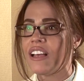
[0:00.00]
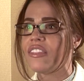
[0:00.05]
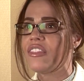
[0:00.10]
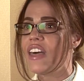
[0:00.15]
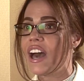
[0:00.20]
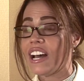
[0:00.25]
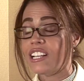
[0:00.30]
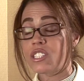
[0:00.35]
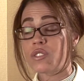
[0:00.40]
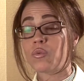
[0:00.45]

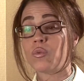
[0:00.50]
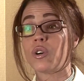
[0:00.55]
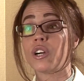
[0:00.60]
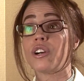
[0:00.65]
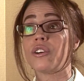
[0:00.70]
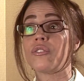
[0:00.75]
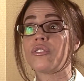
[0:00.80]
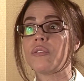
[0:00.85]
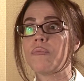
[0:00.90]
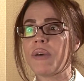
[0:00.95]
That's
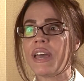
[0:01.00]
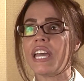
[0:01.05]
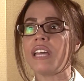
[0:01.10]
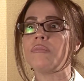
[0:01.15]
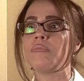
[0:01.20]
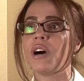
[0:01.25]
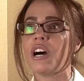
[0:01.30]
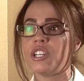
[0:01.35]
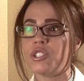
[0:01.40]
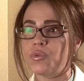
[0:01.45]
where the pain
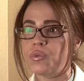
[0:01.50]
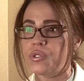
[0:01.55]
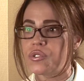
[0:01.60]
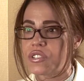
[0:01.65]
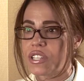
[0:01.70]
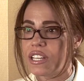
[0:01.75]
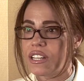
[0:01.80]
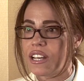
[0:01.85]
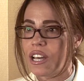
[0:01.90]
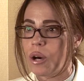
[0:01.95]

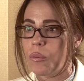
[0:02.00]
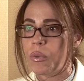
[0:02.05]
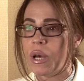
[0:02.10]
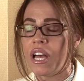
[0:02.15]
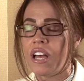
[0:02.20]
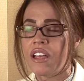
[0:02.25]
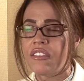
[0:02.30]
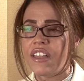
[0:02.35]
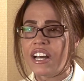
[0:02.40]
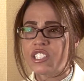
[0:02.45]
modules can help.
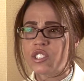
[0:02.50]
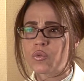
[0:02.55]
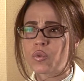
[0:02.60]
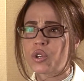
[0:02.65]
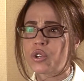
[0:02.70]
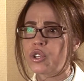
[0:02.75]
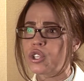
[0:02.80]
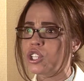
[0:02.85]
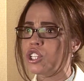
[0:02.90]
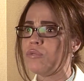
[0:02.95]
That's
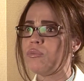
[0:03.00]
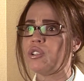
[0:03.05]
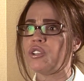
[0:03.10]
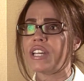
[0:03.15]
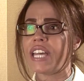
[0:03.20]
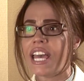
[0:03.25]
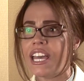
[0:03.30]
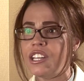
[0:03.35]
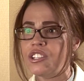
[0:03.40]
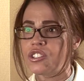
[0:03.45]
where the
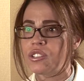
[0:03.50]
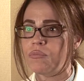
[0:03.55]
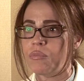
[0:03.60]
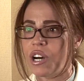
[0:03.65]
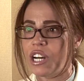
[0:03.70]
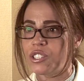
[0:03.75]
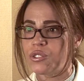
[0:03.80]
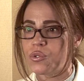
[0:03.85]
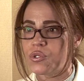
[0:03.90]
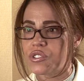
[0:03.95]
communication
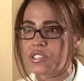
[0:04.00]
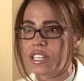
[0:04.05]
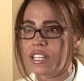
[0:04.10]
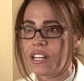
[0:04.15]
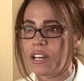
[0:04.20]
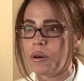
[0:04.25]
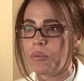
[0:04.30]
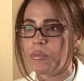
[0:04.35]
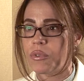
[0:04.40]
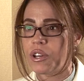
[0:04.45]
modules can
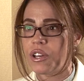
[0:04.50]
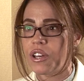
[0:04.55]
help.